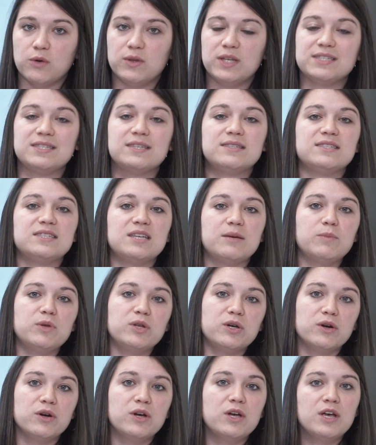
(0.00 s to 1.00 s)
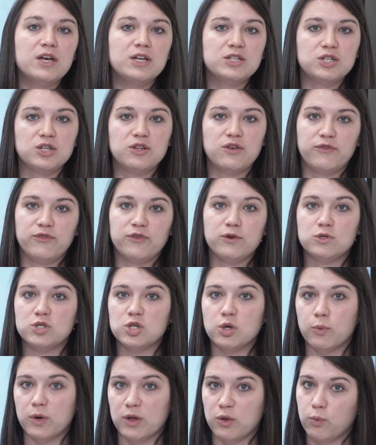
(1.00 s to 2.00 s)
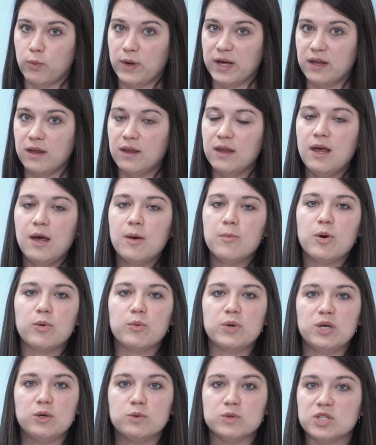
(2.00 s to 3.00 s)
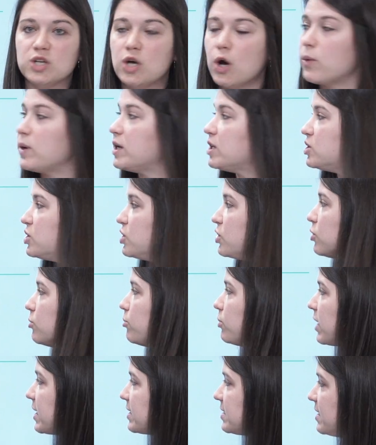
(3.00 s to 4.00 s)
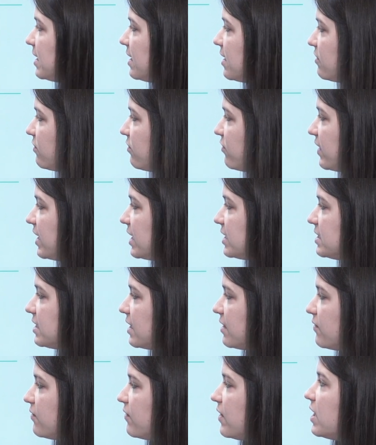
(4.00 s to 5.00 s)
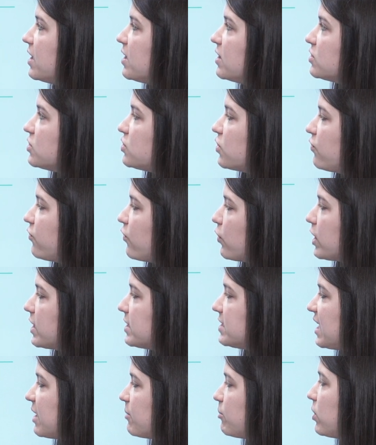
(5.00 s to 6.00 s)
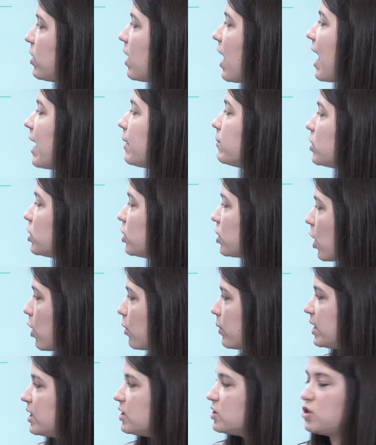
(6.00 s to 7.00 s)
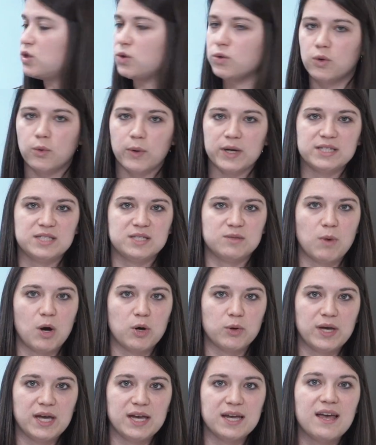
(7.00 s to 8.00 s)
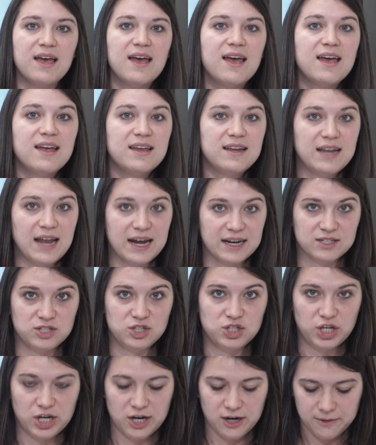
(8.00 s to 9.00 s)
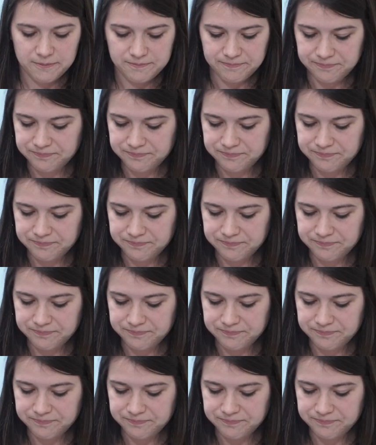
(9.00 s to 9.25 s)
this is similar to the future with will, but we use going to plus the infinitive. So for example, I'm going to quit smoking next year.